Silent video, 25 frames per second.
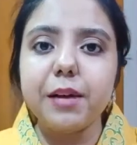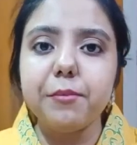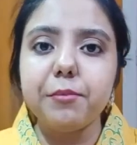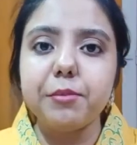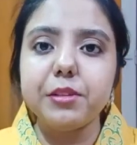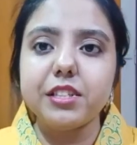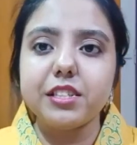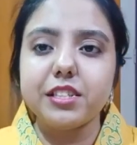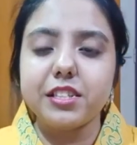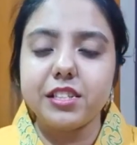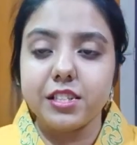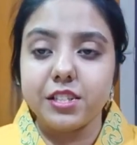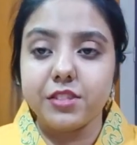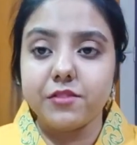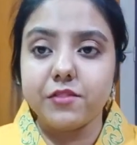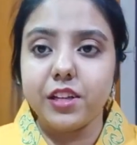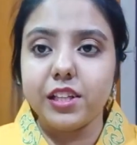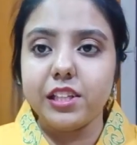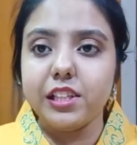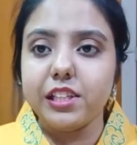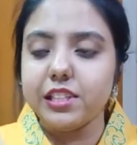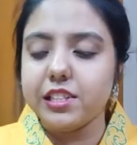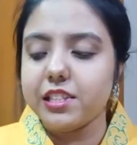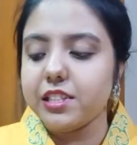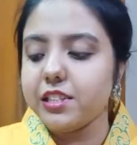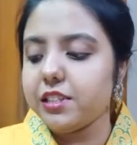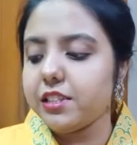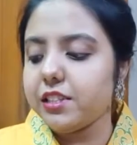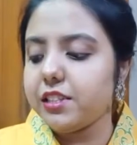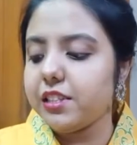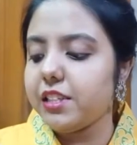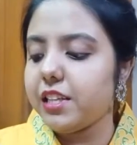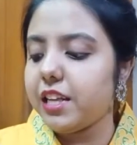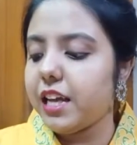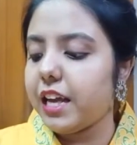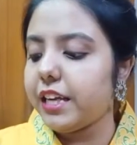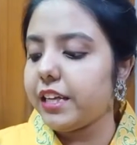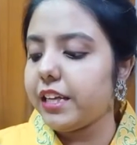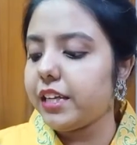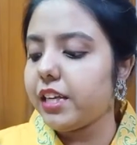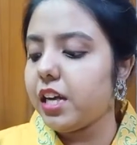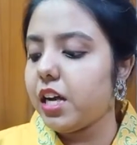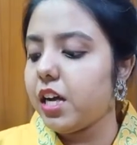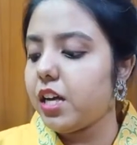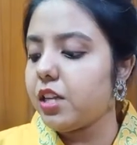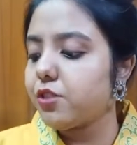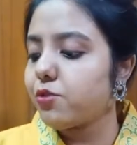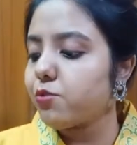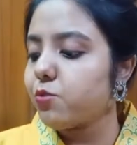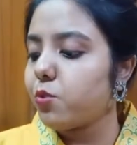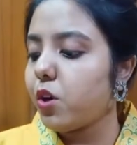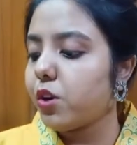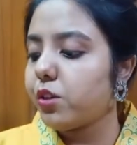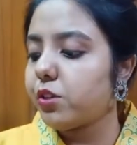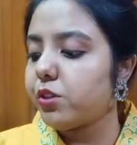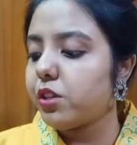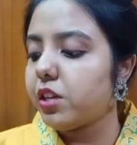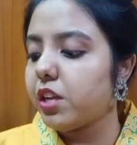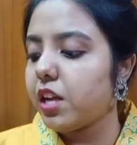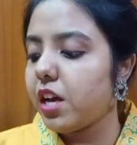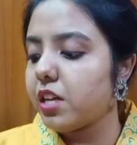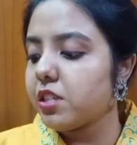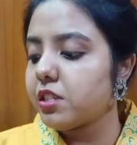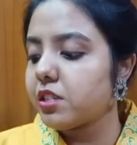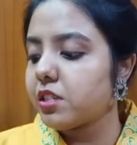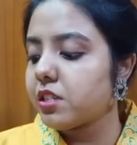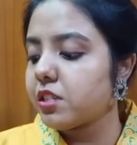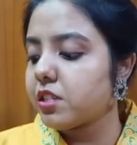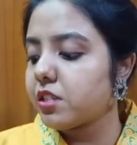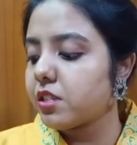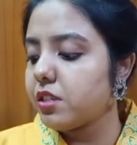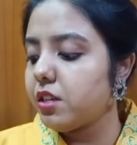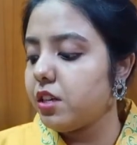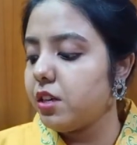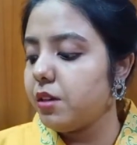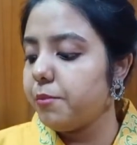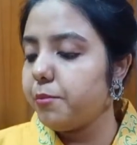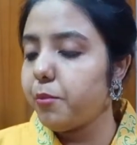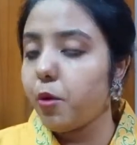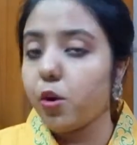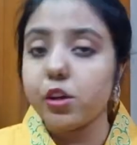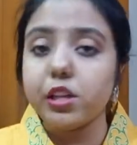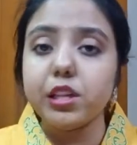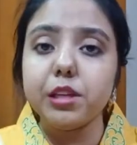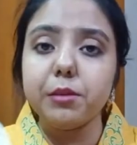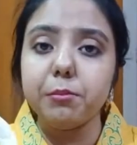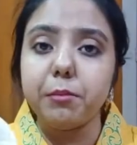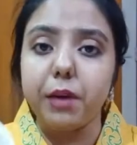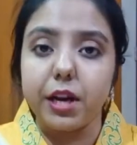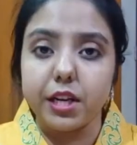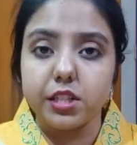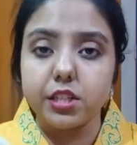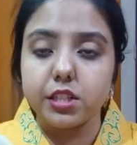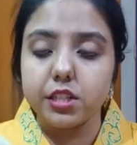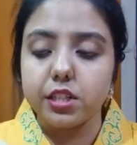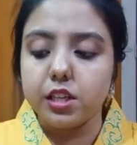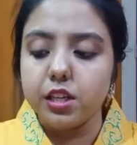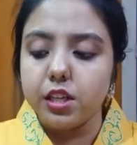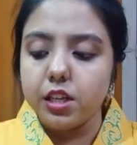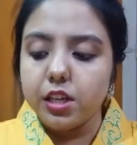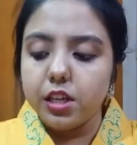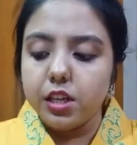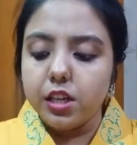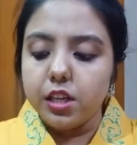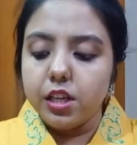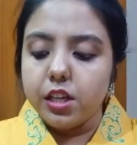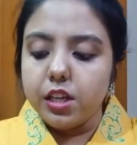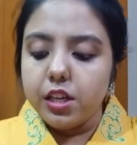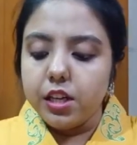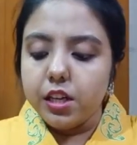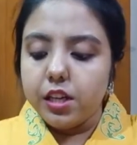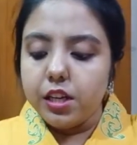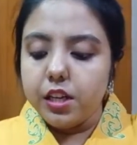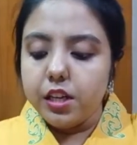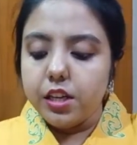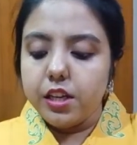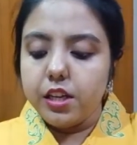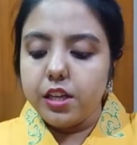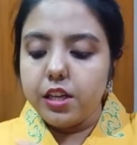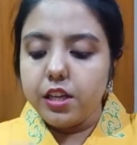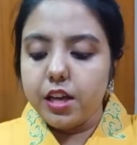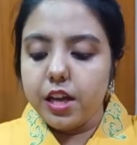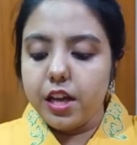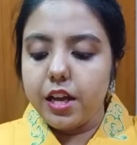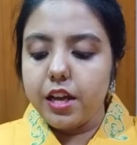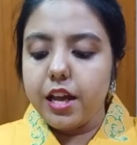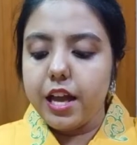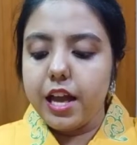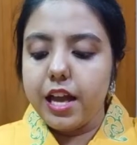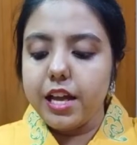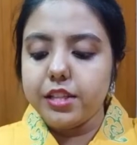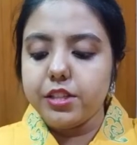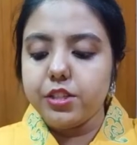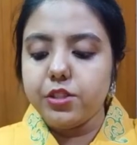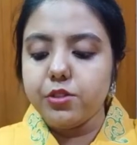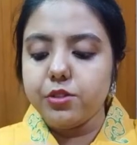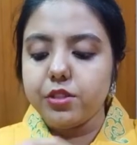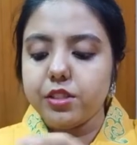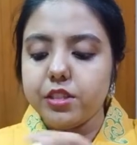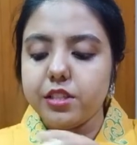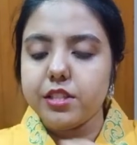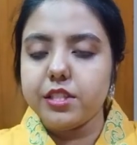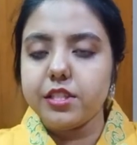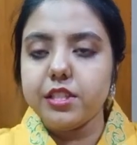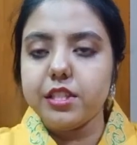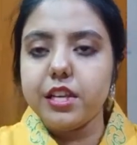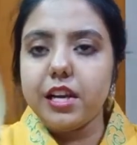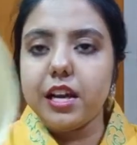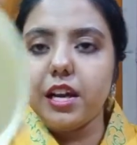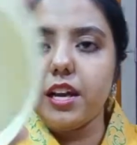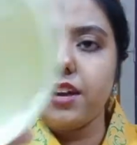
up is this one. This is the NYKAA's Wanderlust Body Butter. As you can see,